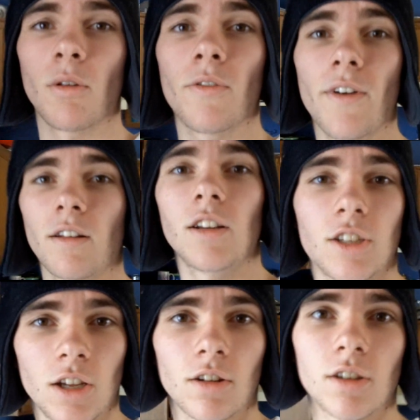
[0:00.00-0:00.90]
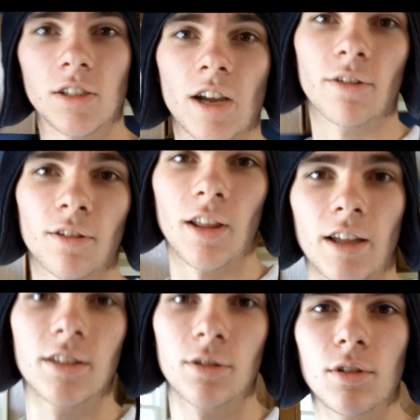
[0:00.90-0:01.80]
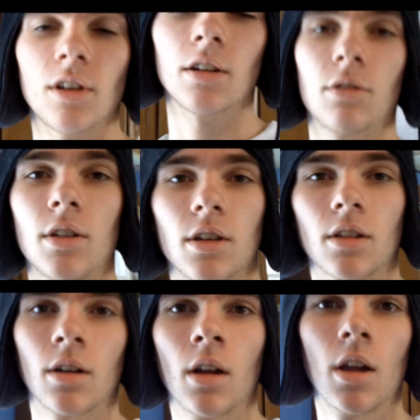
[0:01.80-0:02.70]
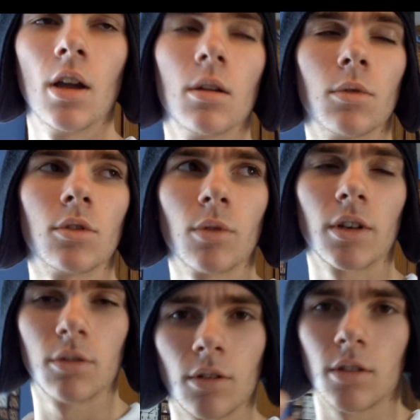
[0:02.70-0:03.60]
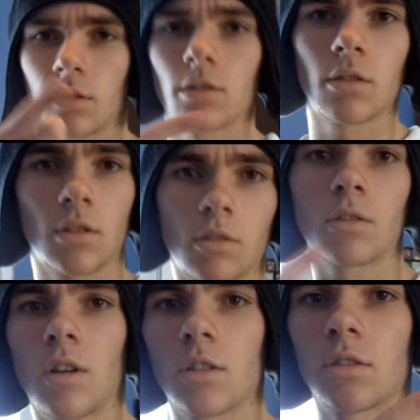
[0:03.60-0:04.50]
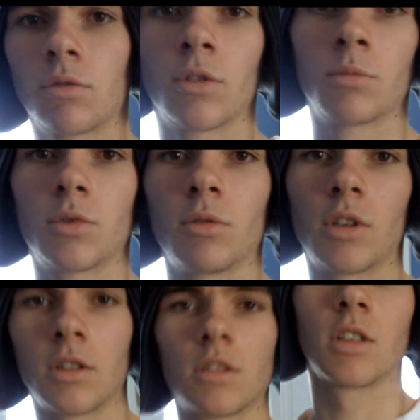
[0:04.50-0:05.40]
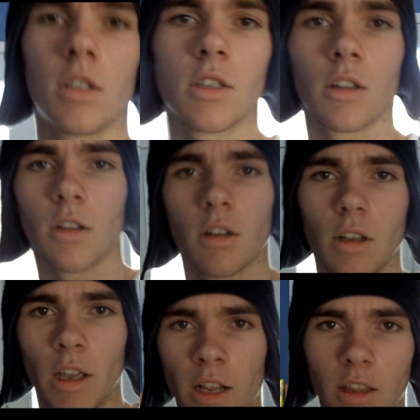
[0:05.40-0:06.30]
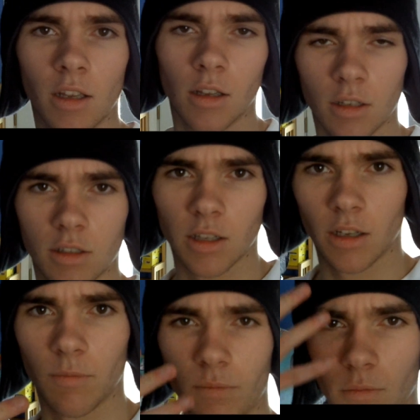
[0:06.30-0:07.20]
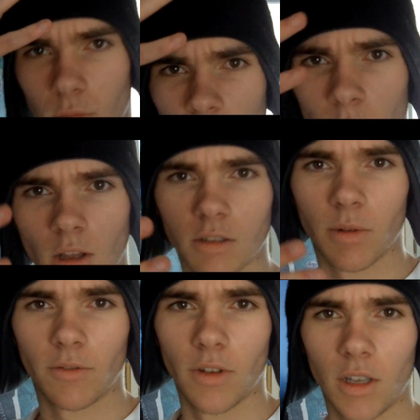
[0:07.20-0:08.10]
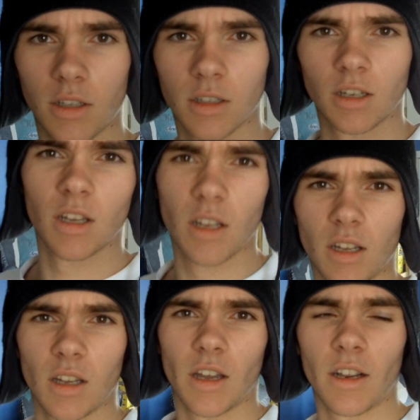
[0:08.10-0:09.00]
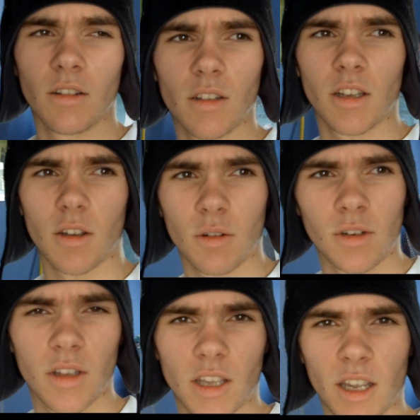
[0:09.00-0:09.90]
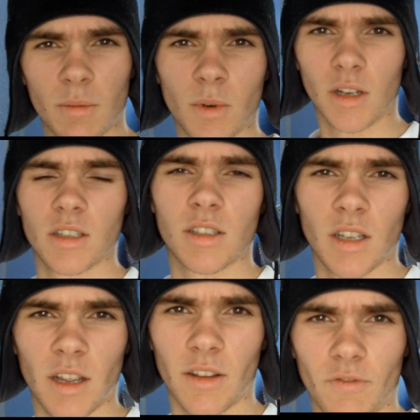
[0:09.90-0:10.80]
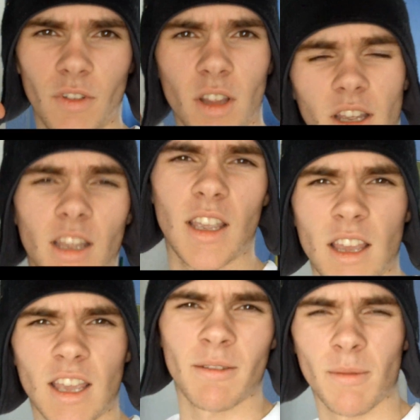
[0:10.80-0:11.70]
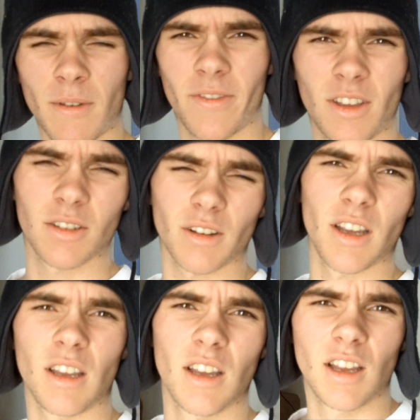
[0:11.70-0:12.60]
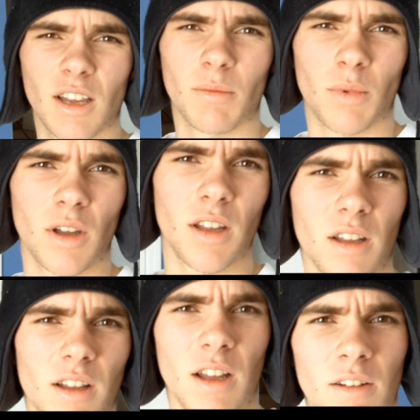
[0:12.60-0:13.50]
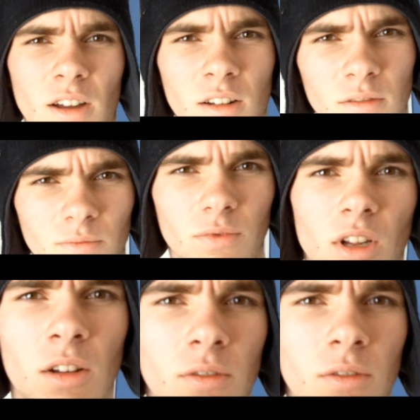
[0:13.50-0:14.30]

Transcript: we found each other on chat roulette and so we talked to each other it was weird because we were across the room so we could see each other and i think i just like i lost my face I don't like holding the camera because then I feel like I can't aim at my face right. But I don't I